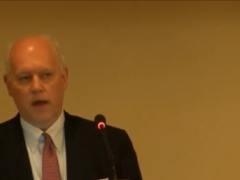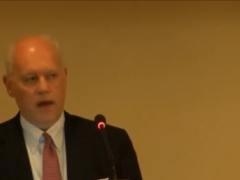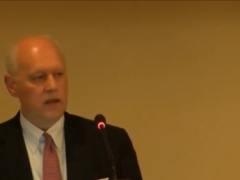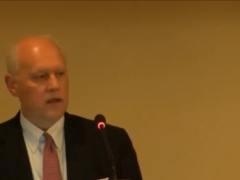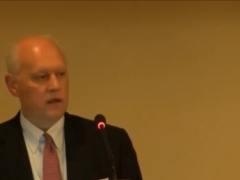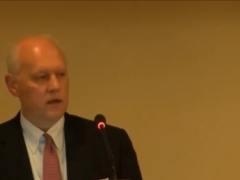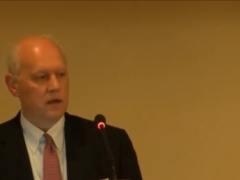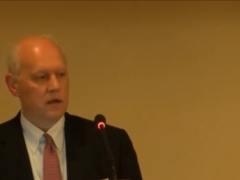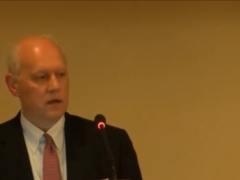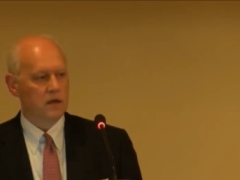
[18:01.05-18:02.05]
And
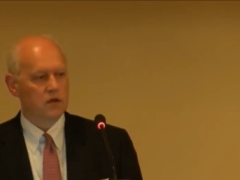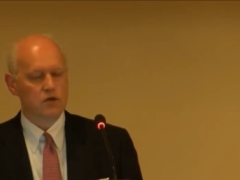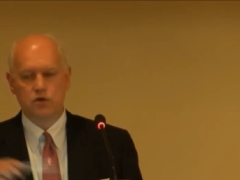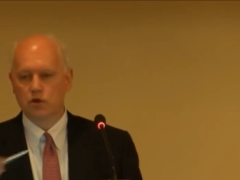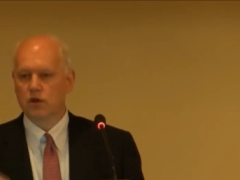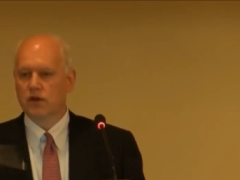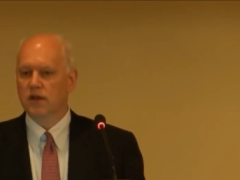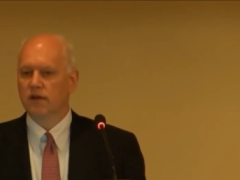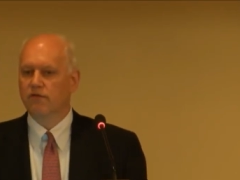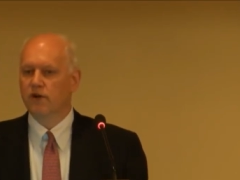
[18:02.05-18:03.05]
the journey
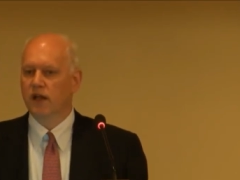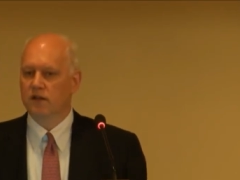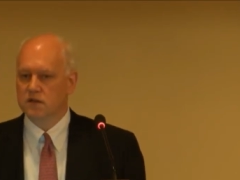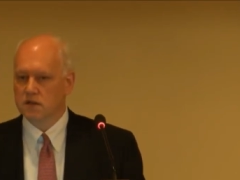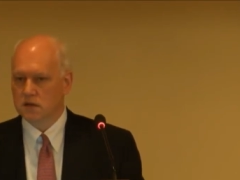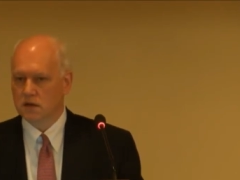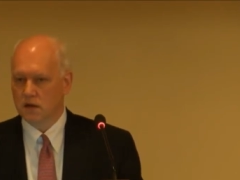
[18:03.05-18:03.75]
never ends.